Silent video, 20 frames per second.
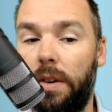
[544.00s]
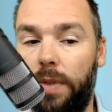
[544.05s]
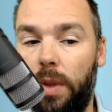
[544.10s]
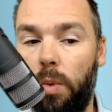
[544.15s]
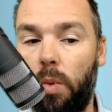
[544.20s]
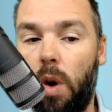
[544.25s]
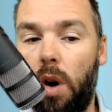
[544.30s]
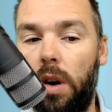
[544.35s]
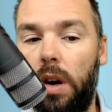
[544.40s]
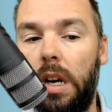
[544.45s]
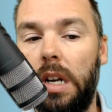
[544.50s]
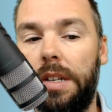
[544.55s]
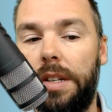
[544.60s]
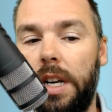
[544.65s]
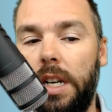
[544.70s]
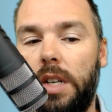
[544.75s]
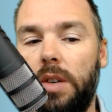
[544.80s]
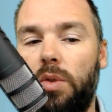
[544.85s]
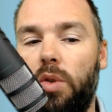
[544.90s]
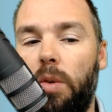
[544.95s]
the Warriors.
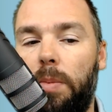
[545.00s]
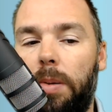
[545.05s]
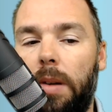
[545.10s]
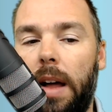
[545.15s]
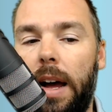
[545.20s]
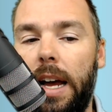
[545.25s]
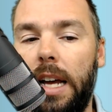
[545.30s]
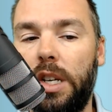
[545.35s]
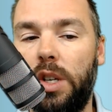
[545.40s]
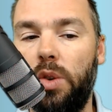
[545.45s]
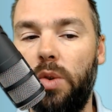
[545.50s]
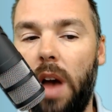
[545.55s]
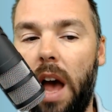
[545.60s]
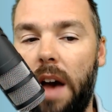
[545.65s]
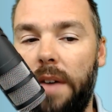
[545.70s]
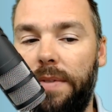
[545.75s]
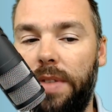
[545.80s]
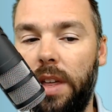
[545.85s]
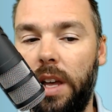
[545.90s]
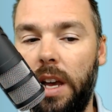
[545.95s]
These are all players who
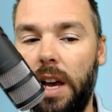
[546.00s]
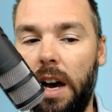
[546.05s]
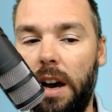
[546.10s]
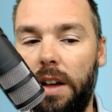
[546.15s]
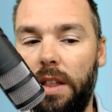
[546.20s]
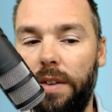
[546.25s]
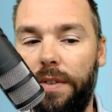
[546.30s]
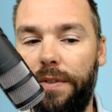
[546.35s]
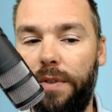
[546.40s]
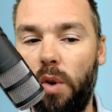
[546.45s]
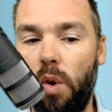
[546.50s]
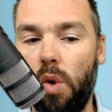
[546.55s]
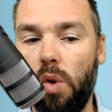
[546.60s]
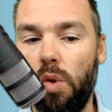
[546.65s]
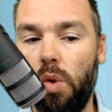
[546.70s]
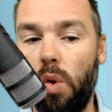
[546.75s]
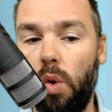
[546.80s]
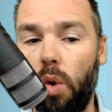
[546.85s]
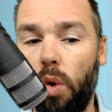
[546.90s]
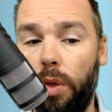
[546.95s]
have the
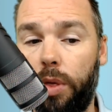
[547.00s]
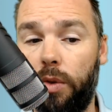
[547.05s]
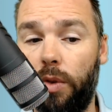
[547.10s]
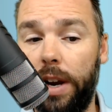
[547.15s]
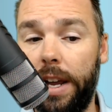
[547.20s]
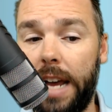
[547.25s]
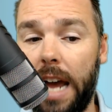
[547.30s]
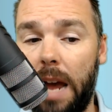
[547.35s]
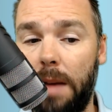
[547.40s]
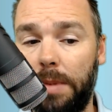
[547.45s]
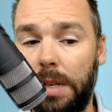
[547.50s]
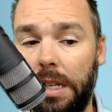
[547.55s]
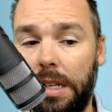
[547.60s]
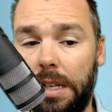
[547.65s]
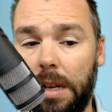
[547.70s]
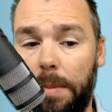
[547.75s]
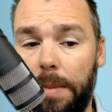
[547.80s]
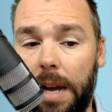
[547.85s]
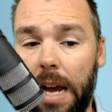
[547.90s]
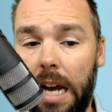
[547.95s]
four or three games in
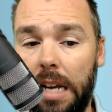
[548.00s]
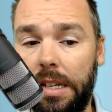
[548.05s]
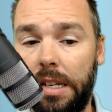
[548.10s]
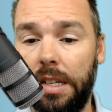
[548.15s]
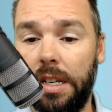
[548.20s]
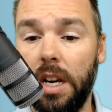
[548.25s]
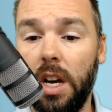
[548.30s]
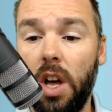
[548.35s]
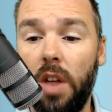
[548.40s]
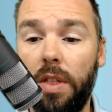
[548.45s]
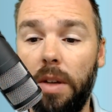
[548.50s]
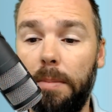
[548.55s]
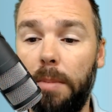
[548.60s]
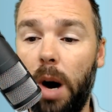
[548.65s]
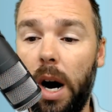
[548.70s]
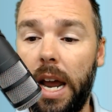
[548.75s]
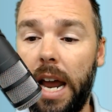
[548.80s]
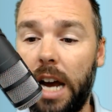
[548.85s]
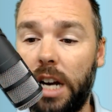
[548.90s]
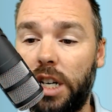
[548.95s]
some cases that
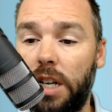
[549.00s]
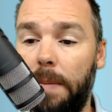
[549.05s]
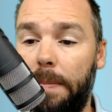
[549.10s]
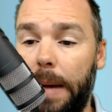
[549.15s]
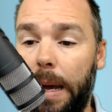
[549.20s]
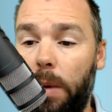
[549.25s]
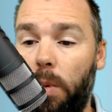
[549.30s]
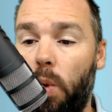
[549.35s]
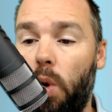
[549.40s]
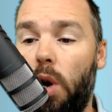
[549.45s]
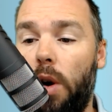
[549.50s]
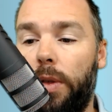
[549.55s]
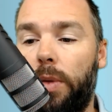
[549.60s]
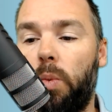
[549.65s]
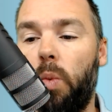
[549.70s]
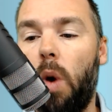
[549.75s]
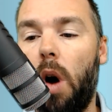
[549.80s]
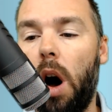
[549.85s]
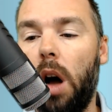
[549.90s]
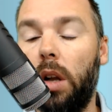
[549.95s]
might actually be
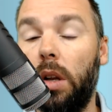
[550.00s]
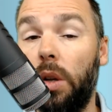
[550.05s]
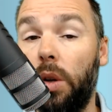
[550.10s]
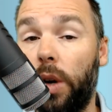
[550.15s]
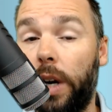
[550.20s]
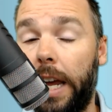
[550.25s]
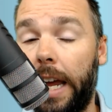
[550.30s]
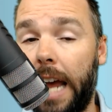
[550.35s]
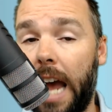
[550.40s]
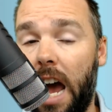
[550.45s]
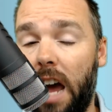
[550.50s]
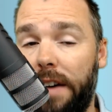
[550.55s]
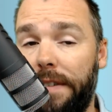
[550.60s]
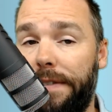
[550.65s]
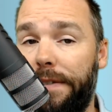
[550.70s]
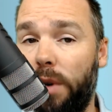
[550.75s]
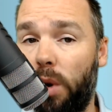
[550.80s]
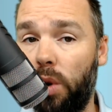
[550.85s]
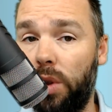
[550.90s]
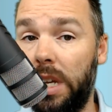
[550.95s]
worthwhile looking at
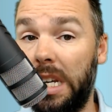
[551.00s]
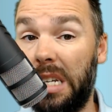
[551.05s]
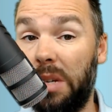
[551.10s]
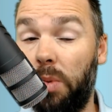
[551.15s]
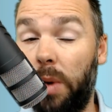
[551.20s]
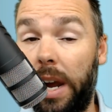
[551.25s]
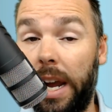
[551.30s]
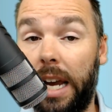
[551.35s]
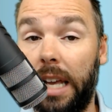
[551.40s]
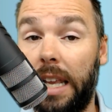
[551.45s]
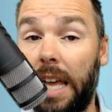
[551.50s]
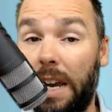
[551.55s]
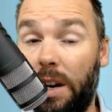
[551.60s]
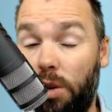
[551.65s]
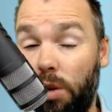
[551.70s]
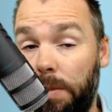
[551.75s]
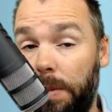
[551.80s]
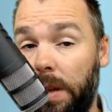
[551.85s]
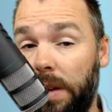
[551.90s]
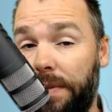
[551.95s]
for this week, and they
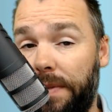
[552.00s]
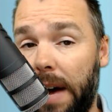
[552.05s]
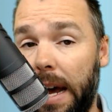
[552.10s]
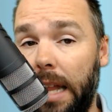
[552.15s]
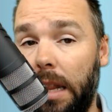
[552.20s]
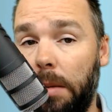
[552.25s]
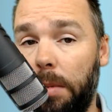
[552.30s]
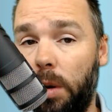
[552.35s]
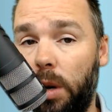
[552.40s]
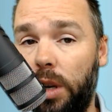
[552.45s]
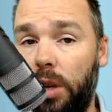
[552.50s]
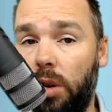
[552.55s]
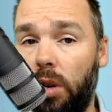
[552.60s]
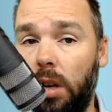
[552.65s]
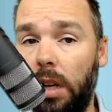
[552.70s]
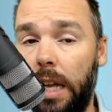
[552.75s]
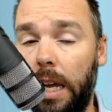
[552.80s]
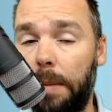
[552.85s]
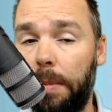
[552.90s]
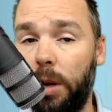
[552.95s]
could be available in your
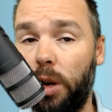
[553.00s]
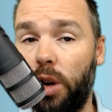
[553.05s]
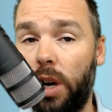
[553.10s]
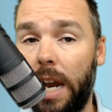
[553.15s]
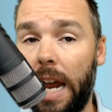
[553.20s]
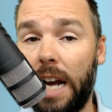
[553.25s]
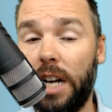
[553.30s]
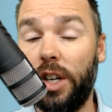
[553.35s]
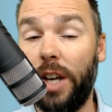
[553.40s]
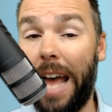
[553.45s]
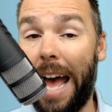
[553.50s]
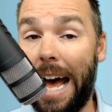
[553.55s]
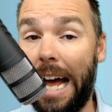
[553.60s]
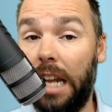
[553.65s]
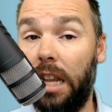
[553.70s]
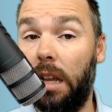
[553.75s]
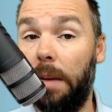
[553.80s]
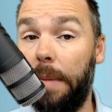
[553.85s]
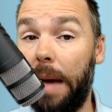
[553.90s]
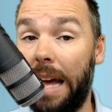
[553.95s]
league, but you could actually
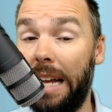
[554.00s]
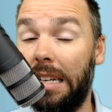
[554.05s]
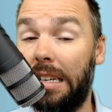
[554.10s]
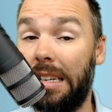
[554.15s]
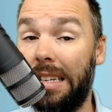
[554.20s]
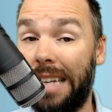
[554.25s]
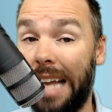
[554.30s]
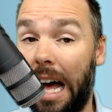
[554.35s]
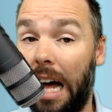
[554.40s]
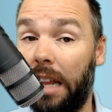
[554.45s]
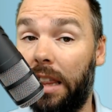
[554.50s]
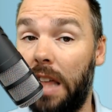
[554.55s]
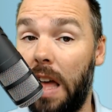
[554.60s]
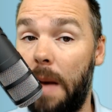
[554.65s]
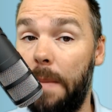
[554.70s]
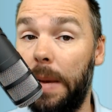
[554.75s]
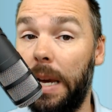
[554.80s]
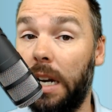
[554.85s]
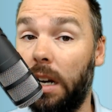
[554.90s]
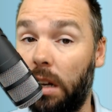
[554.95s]
add them and start
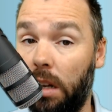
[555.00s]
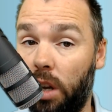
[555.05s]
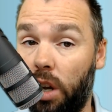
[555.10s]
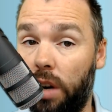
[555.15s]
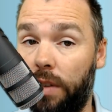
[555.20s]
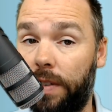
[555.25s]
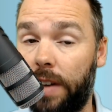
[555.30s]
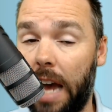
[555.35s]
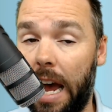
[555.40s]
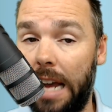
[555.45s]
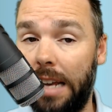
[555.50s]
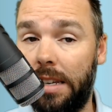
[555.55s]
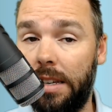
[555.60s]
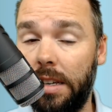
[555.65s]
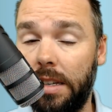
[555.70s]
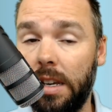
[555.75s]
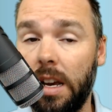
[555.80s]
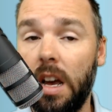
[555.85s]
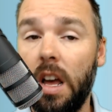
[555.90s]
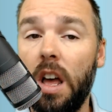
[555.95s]
them in a lot of
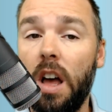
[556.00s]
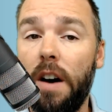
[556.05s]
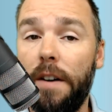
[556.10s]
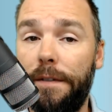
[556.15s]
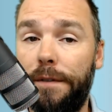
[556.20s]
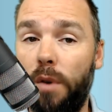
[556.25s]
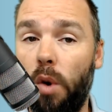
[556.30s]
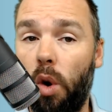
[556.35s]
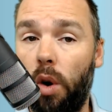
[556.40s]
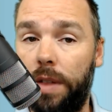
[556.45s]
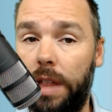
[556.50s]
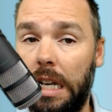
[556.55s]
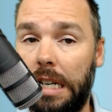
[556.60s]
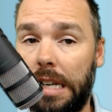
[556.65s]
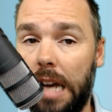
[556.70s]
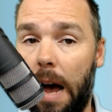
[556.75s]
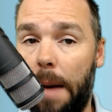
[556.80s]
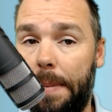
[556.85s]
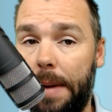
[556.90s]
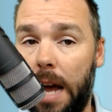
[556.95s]
cases for
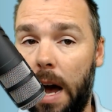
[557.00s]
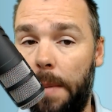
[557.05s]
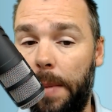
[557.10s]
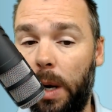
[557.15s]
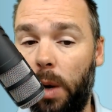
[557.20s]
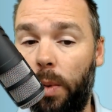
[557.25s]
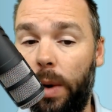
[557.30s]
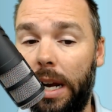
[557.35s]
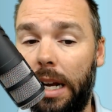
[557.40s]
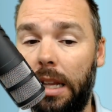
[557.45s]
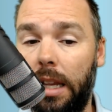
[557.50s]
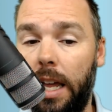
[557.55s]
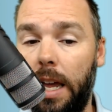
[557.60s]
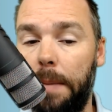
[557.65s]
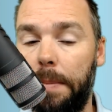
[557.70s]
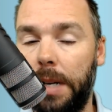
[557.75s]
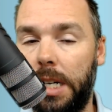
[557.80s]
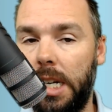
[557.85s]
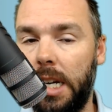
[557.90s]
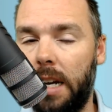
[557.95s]
this upcoming week. Lee
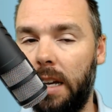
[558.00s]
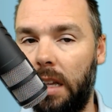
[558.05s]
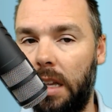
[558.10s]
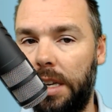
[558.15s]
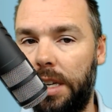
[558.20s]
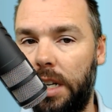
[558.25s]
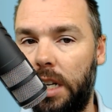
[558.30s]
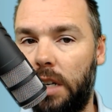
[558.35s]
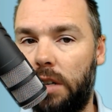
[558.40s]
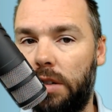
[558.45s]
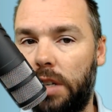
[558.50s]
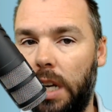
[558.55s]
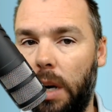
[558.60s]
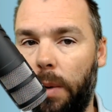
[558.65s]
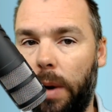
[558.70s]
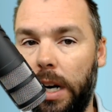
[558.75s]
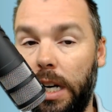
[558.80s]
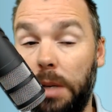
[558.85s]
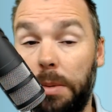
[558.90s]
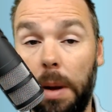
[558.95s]
in particular is an interesting
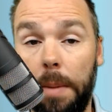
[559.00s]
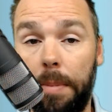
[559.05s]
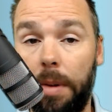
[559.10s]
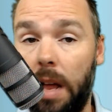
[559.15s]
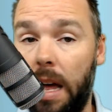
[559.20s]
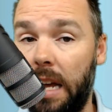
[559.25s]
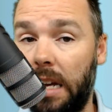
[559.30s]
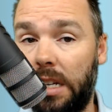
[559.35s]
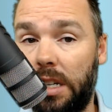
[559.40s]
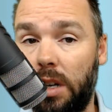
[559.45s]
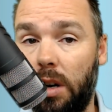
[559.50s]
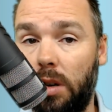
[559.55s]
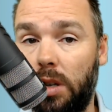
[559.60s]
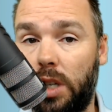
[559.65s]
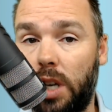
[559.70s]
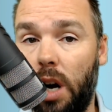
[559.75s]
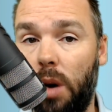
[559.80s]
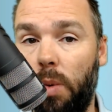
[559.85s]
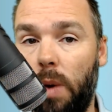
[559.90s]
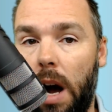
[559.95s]
one. He's been playing
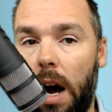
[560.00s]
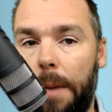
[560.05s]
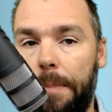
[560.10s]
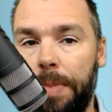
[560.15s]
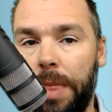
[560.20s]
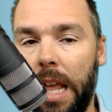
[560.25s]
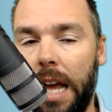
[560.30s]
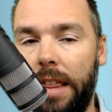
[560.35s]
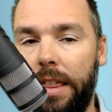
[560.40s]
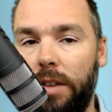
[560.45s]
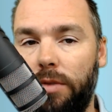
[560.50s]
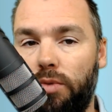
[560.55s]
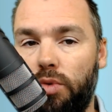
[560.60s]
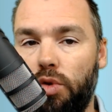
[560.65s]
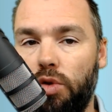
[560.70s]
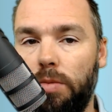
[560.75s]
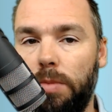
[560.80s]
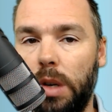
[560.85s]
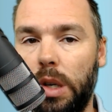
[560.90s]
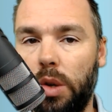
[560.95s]
so well, and the
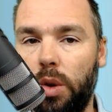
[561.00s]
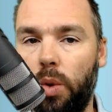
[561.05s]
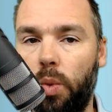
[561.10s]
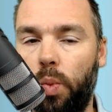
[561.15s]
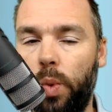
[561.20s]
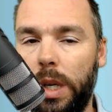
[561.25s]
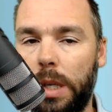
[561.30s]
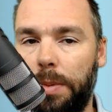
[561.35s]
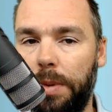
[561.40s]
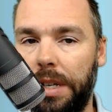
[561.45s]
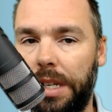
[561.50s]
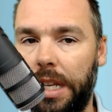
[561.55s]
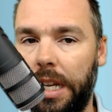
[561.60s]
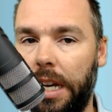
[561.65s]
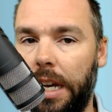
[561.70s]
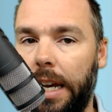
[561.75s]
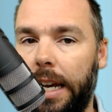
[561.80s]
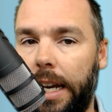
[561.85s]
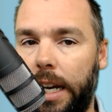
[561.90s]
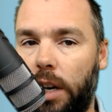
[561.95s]
rumors or the whispers that
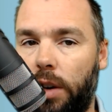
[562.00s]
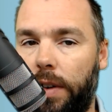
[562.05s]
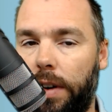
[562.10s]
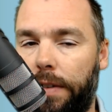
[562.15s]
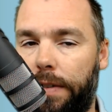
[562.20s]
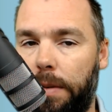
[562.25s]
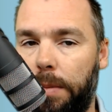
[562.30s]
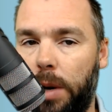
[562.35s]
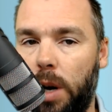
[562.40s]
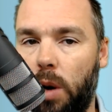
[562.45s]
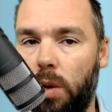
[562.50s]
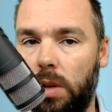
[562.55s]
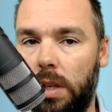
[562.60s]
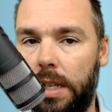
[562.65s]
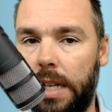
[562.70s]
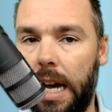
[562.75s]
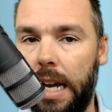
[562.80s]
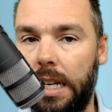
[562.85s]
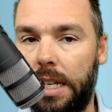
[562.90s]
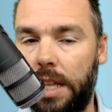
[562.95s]
you're hearing from Golden
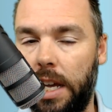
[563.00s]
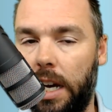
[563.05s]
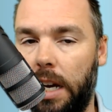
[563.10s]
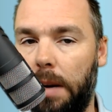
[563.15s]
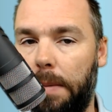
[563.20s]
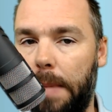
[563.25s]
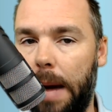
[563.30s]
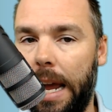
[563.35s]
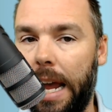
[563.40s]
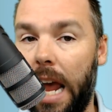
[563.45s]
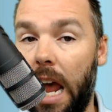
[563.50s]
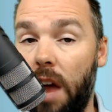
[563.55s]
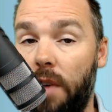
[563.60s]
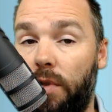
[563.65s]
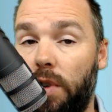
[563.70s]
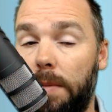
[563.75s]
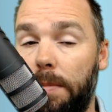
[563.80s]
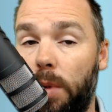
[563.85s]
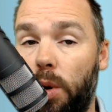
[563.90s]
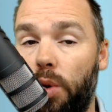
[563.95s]
State is they're going to make
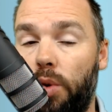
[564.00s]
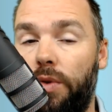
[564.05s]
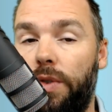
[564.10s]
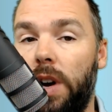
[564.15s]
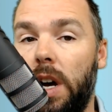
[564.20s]
every move